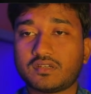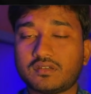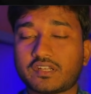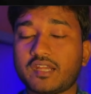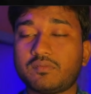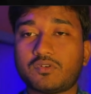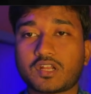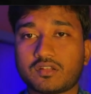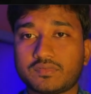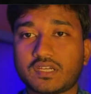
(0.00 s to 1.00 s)
right border
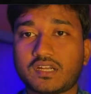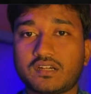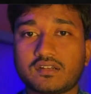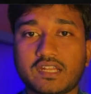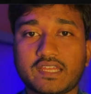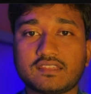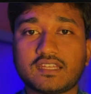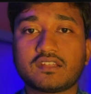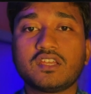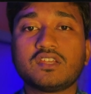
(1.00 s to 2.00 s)
of the heart, like that.
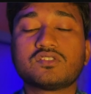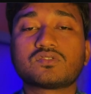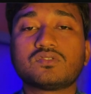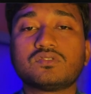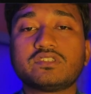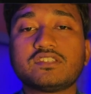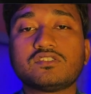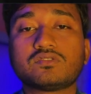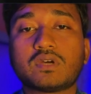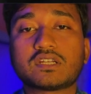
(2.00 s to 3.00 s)
So this
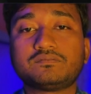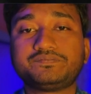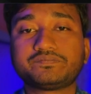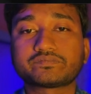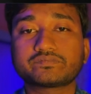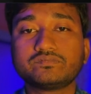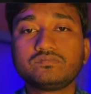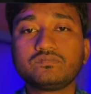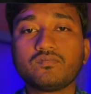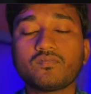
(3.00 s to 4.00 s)
is what,
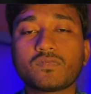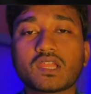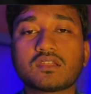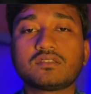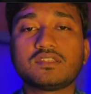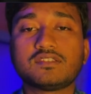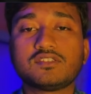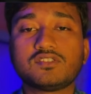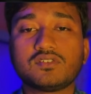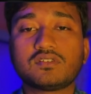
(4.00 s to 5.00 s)
this
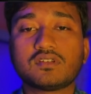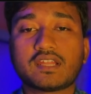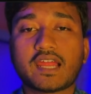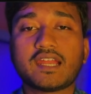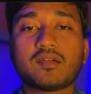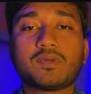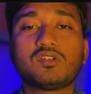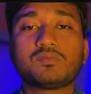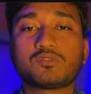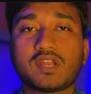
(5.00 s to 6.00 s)
is your right upper
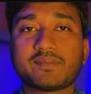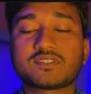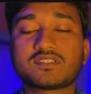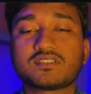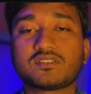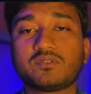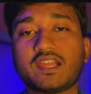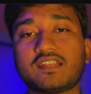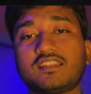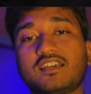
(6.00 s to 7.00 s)
lobe collapse, where
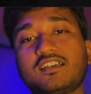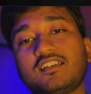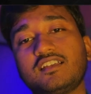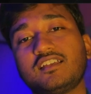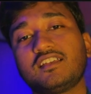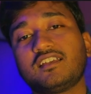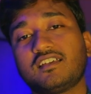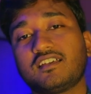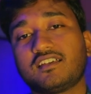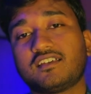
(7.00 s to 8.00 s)
the
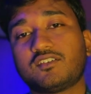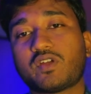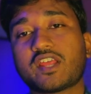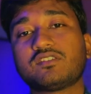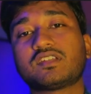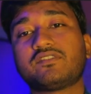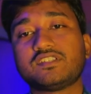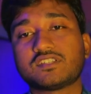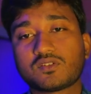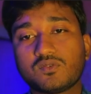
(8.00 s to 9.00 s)
horizontal
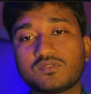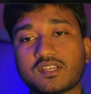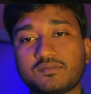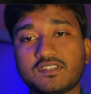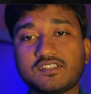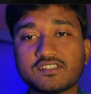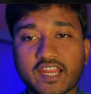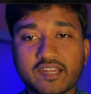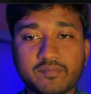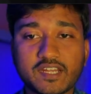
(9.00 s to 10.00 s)
fissure goes up. This is
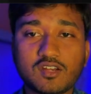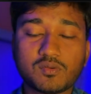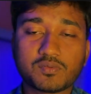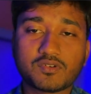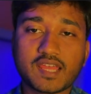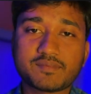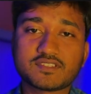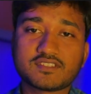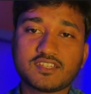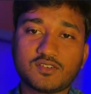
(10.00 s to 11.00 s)
right middle lobe collapse, it